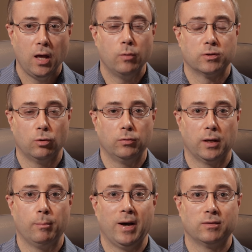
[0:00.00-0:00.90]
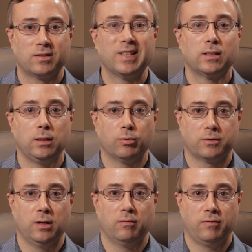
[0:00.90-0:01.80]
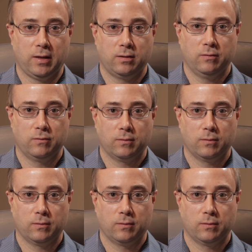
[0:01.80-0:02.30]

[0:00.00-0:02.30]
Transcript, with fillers: it was only about 60% effective.